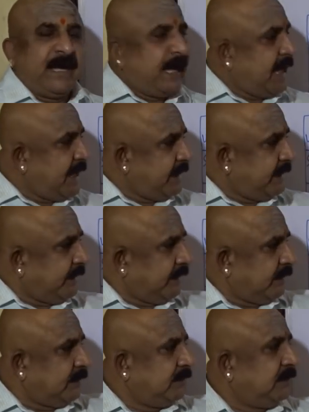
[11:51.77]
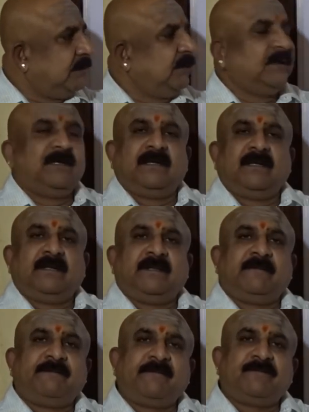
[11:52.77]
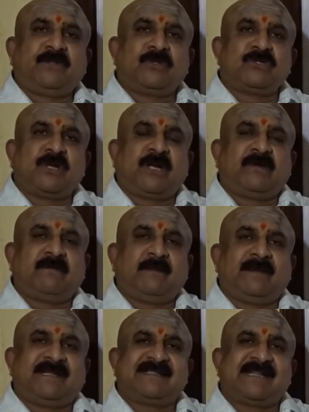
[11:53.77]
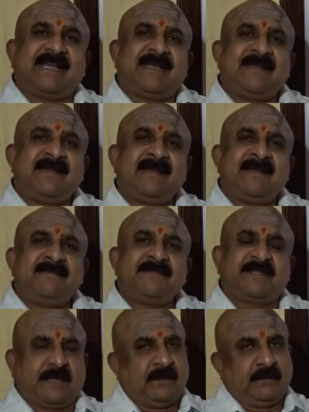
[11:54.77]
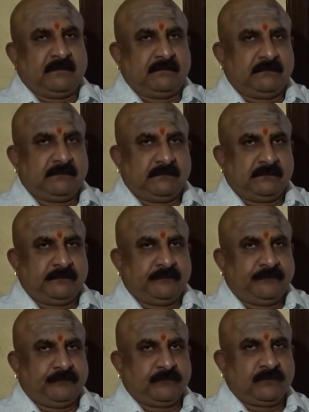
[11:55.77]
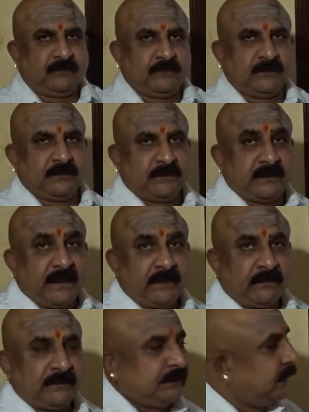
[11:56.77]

And the fifth house lord will be the same Sun. Clear?